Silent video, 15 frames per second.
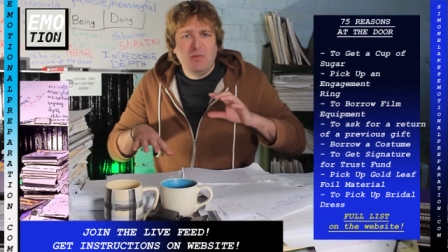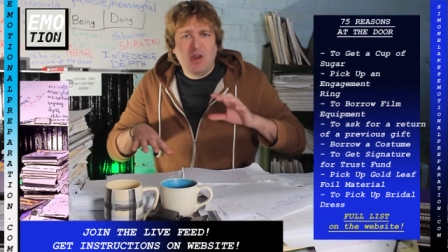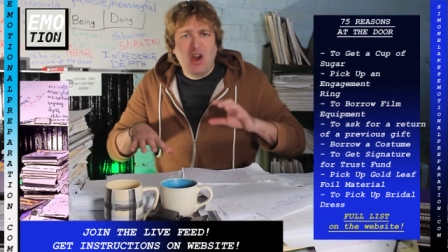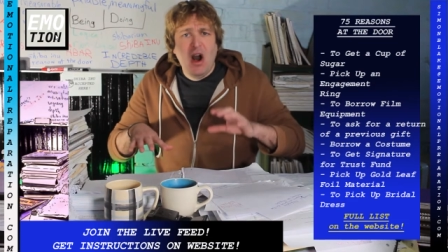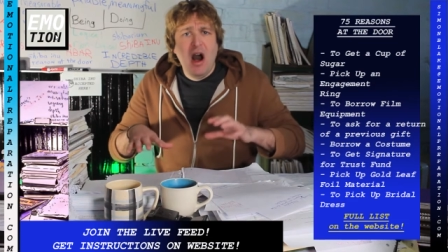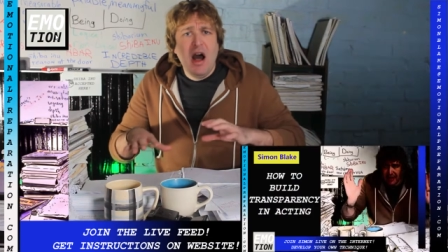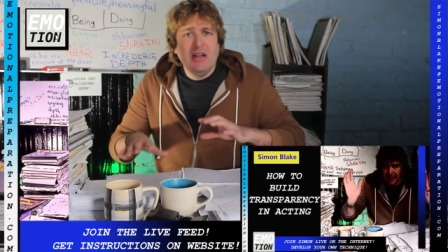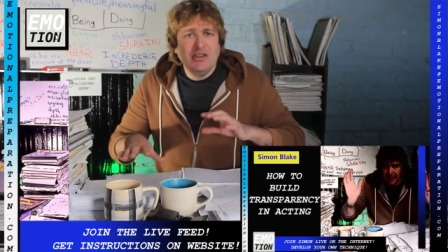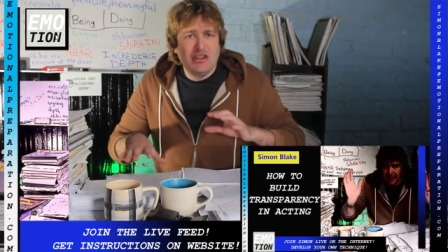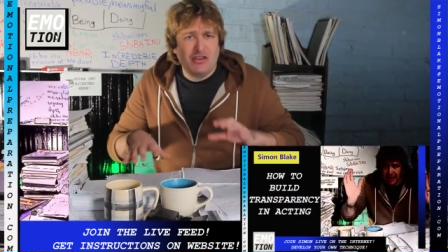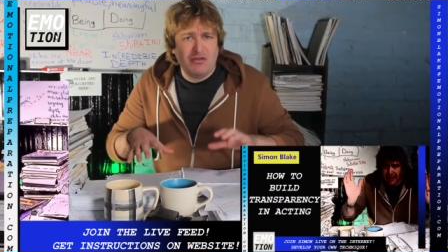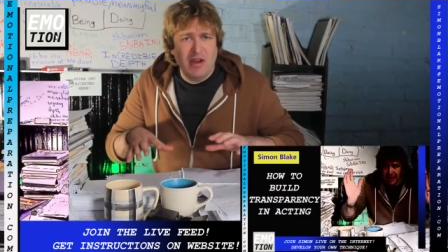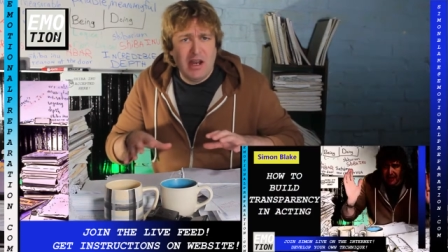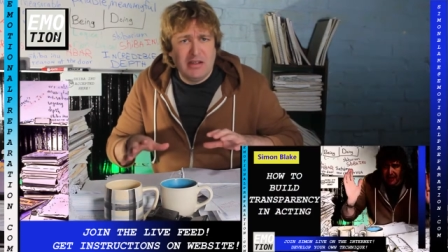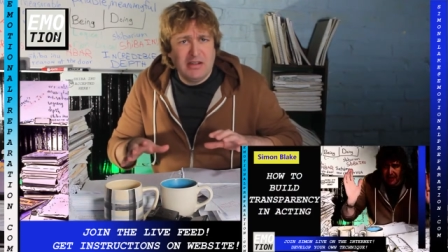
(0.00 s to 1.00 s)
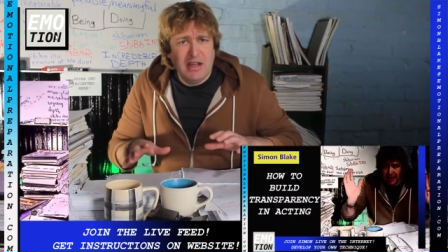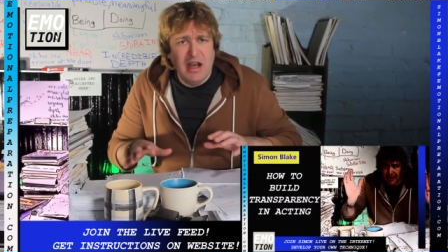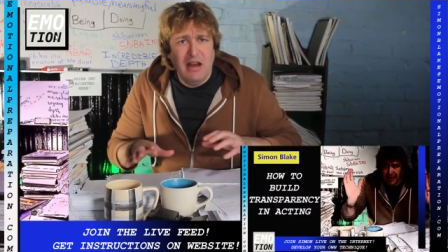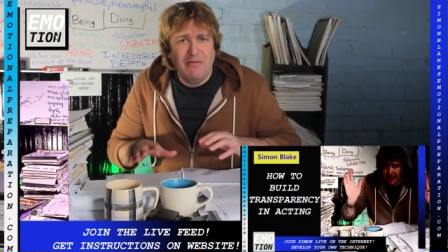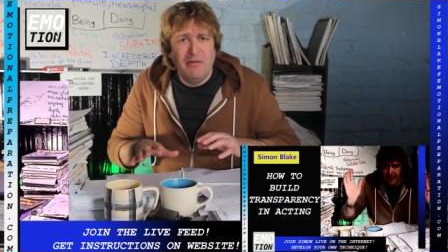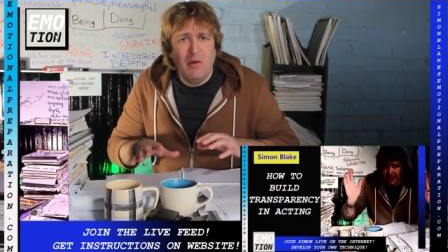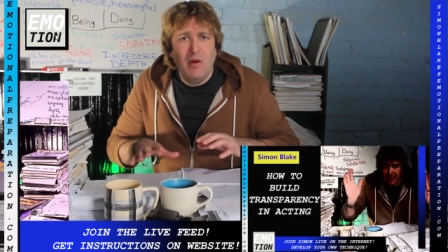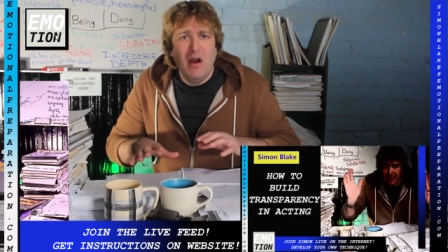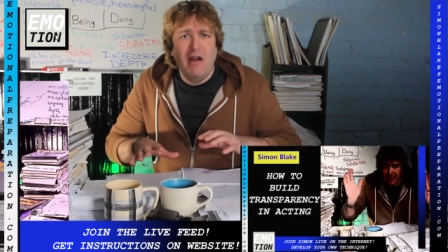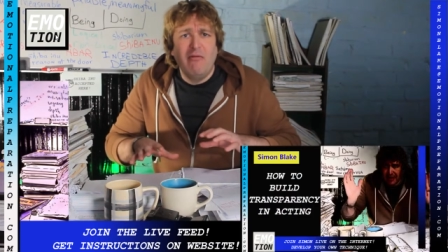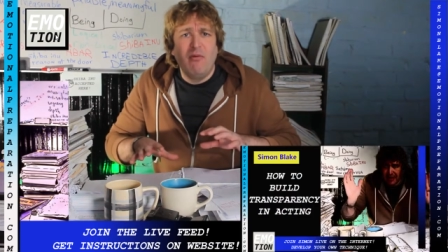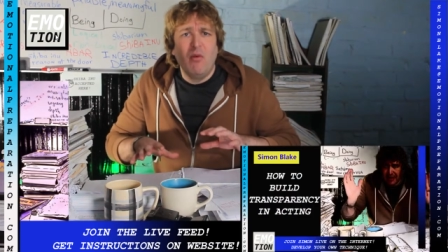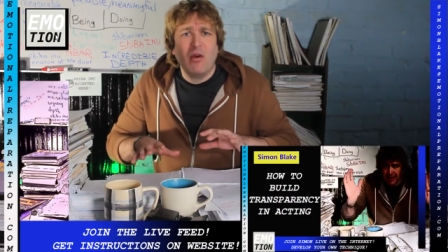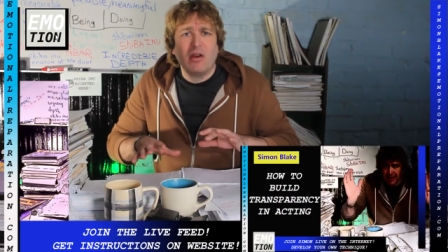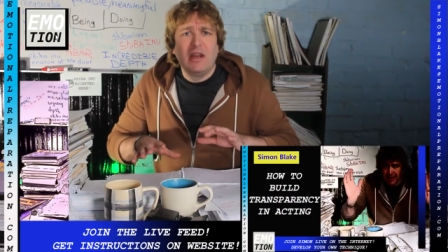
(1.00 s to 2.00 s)
construct of,
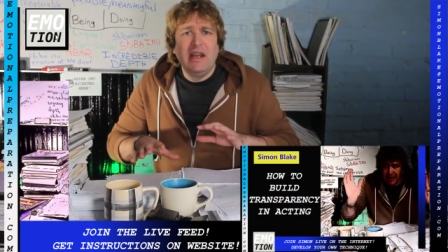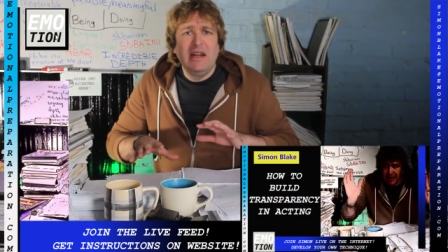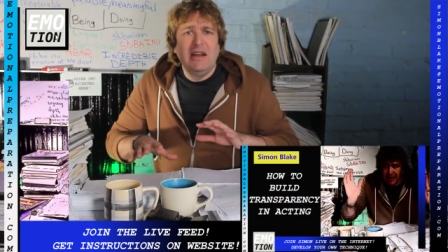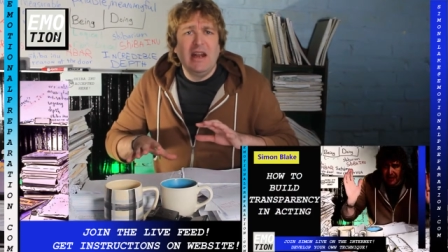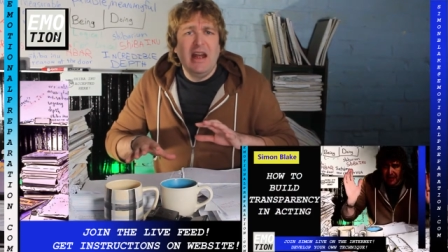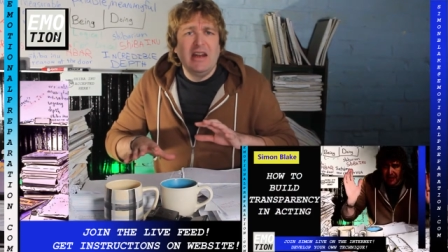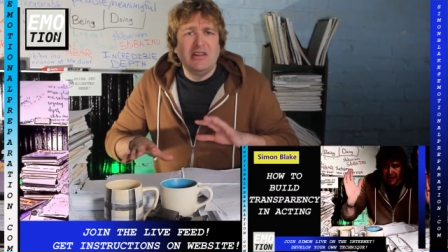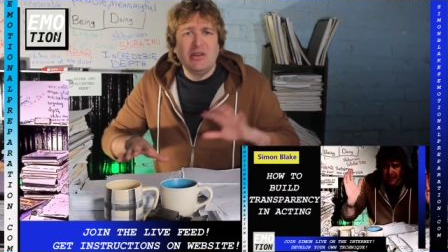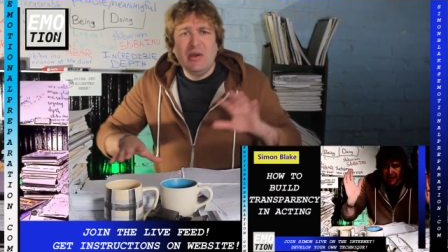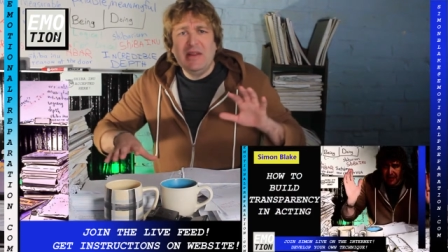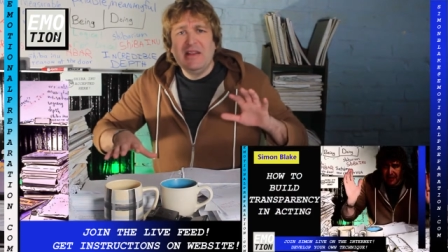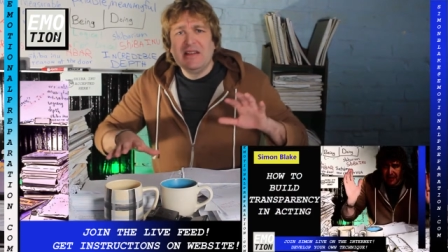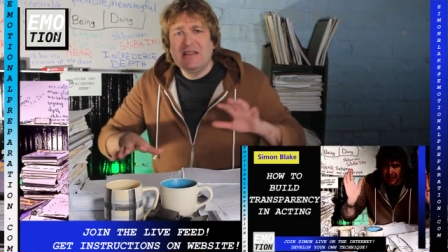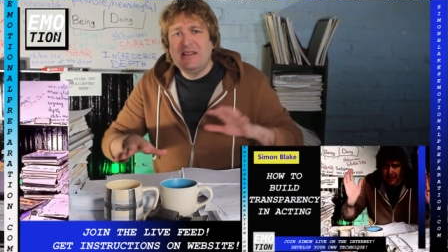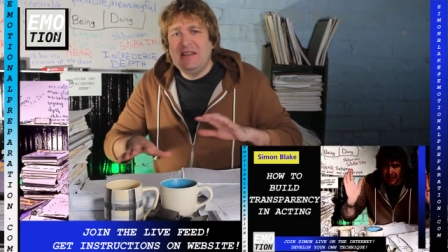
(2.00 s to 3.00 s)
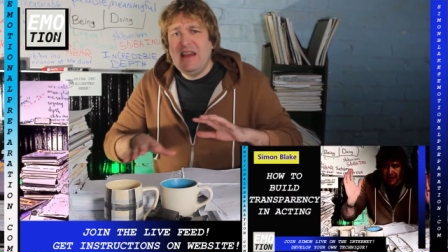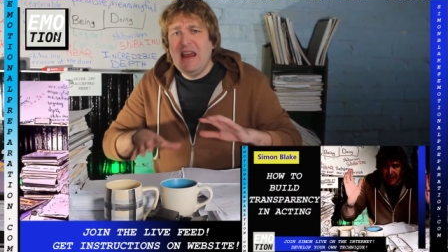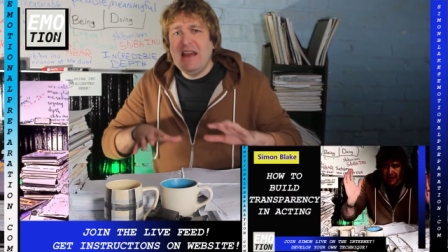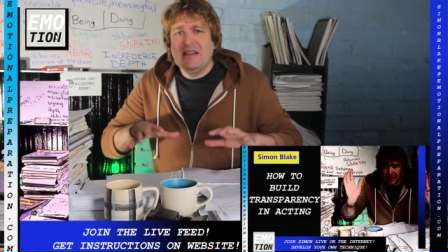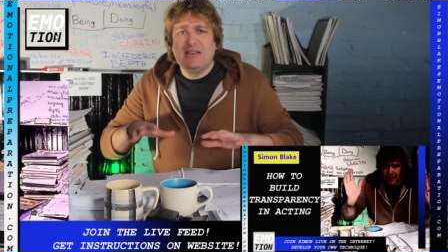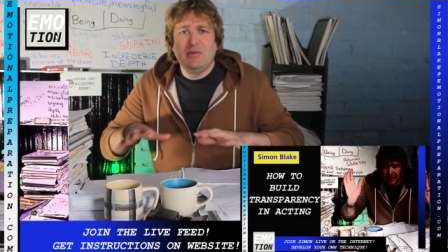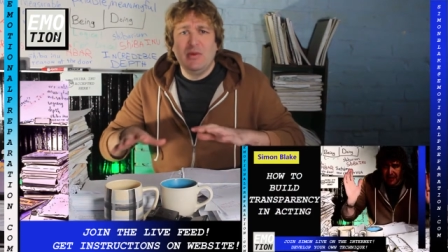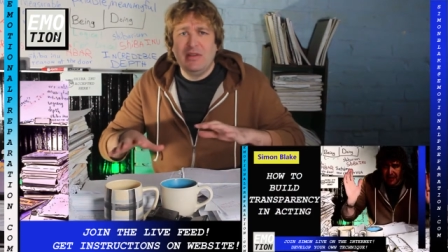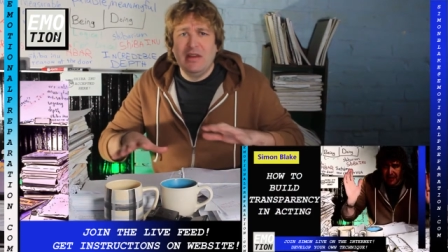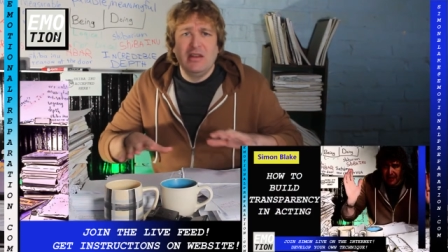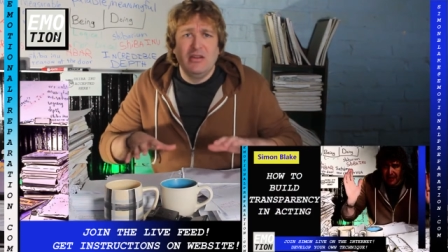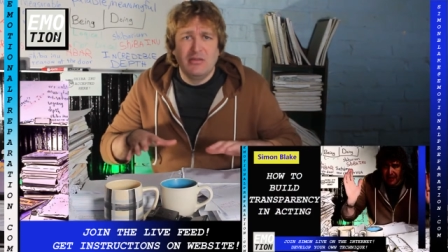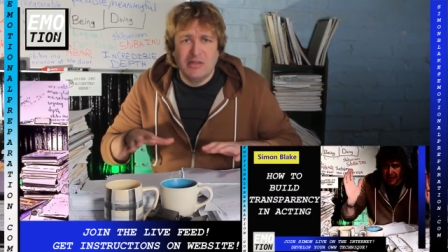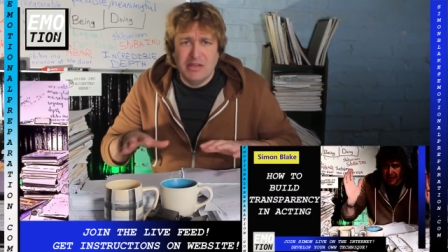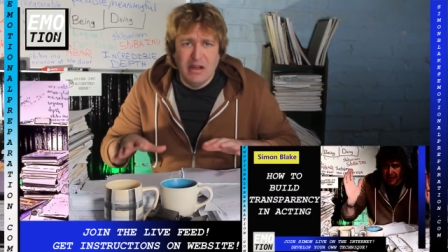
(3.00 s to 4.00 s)
of working and doing this dance
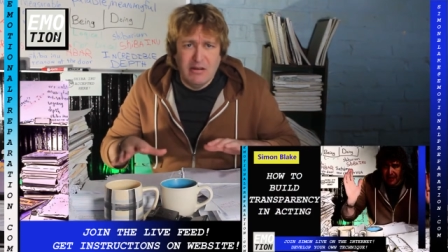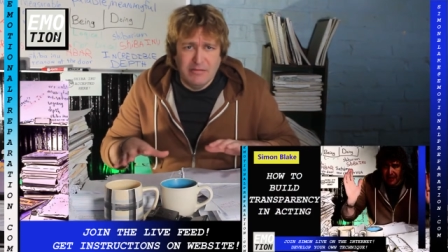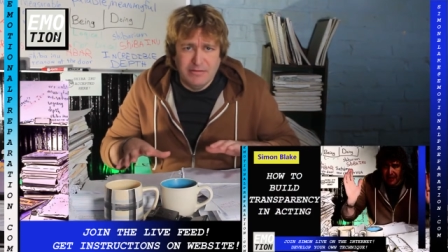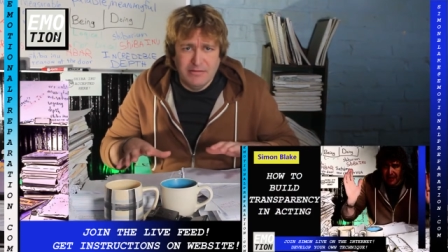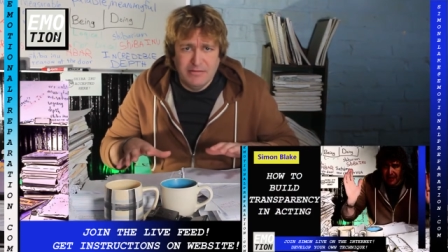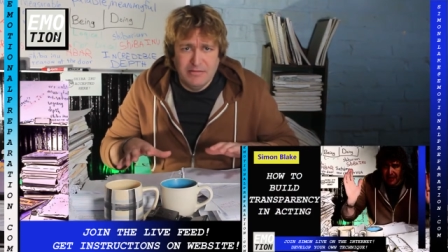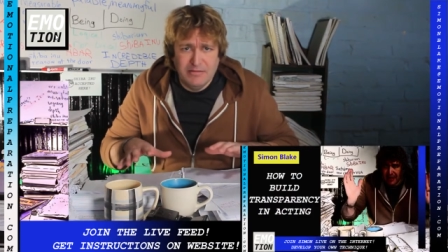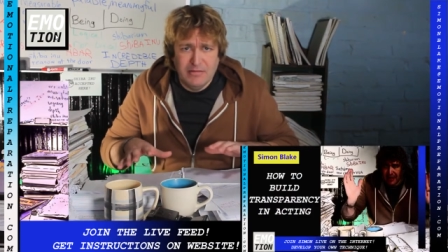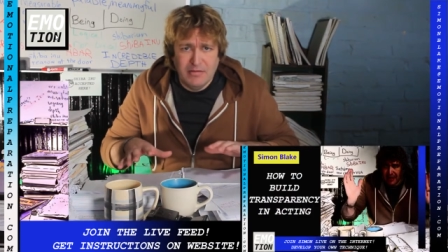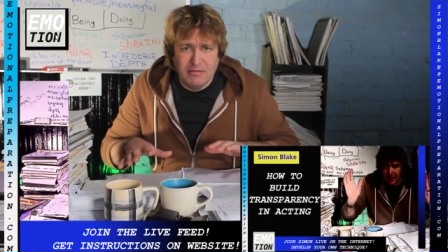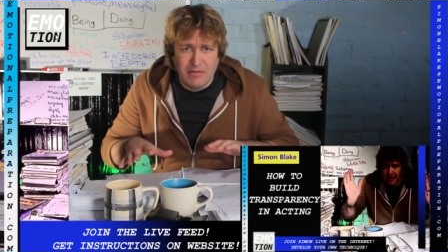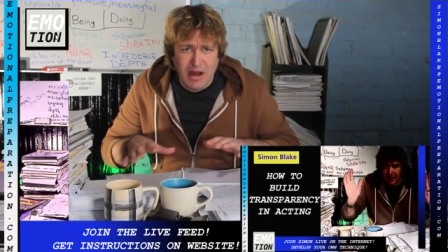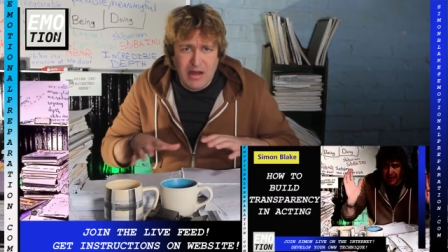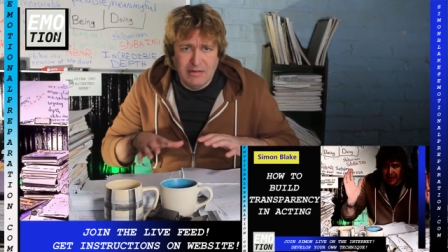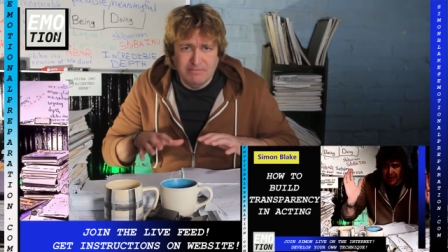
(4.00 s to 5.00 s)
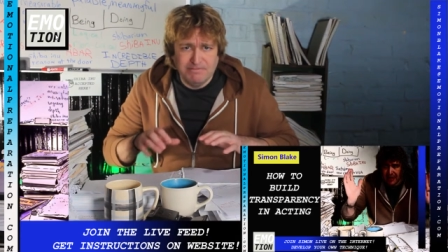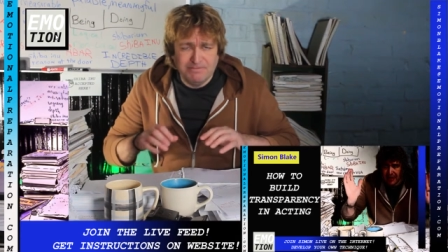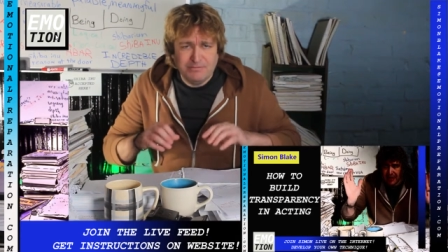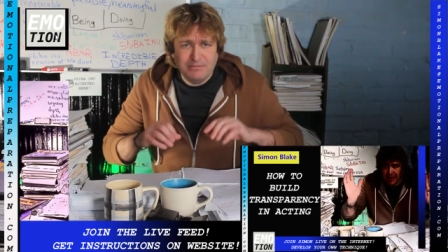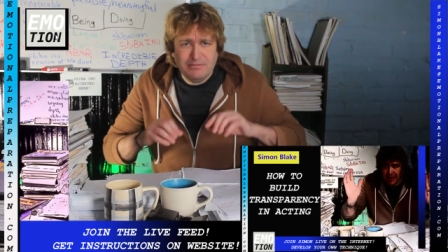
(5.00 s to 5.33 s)
within yourself, right?